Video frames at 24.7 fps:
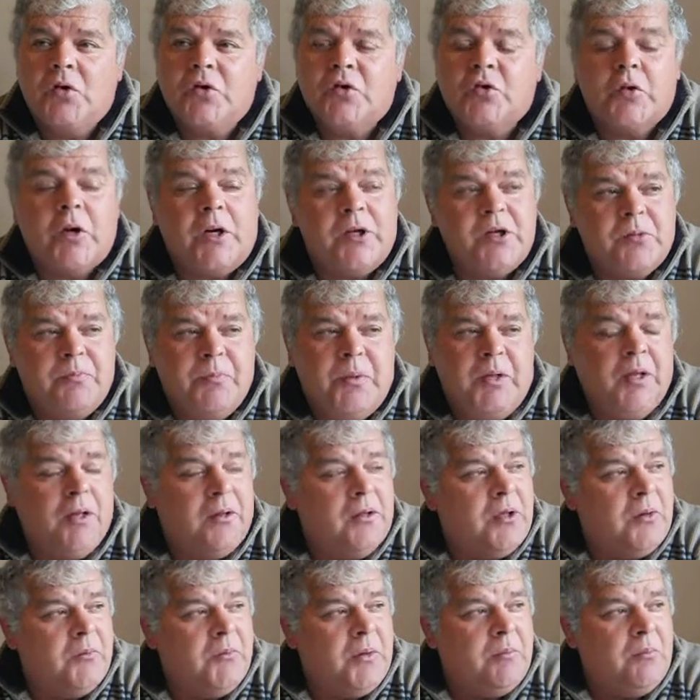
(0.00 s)
stretched me a
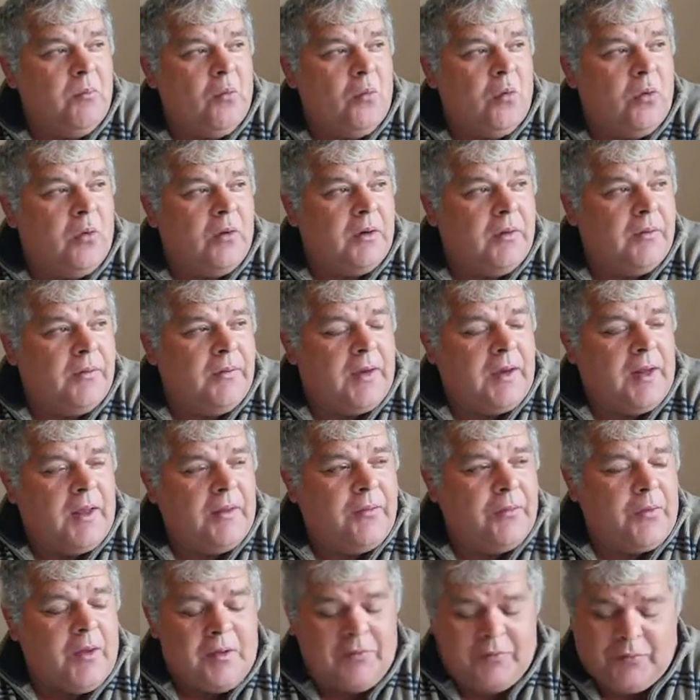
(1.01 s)
little bit more than
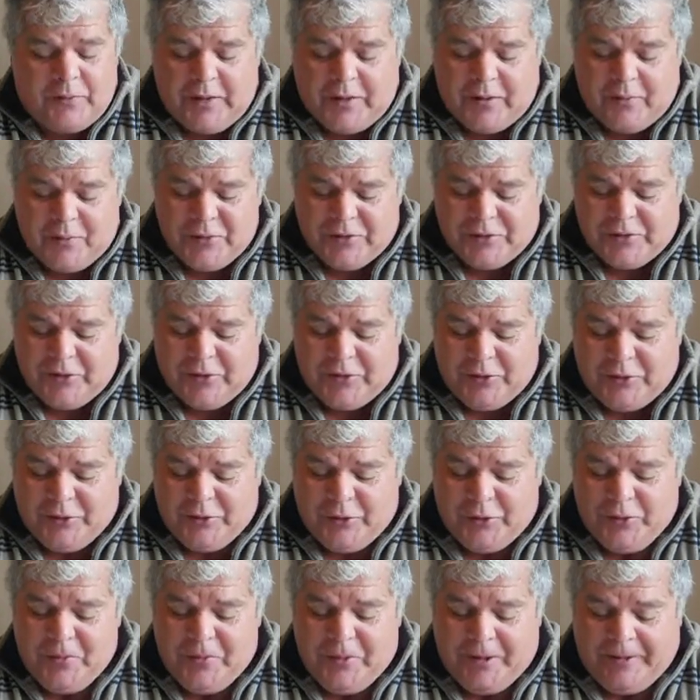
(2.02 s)
I thought that I was going to
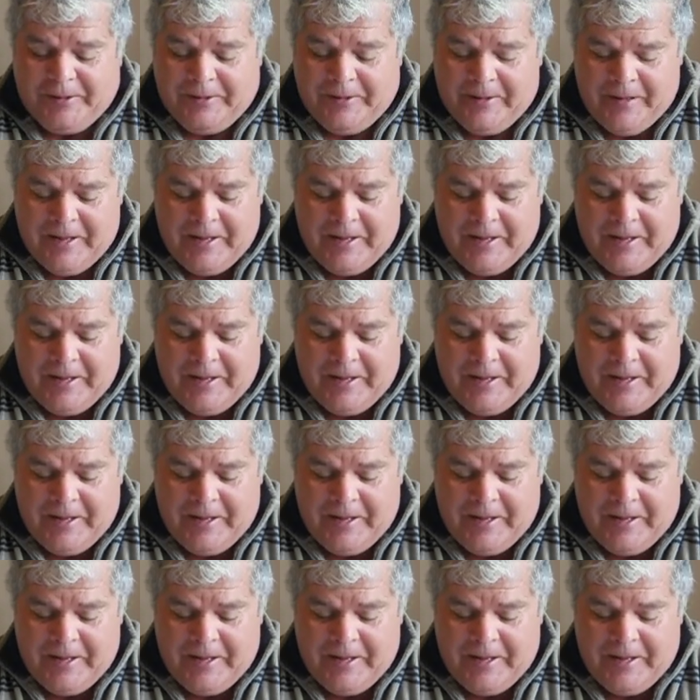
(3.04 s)
do, but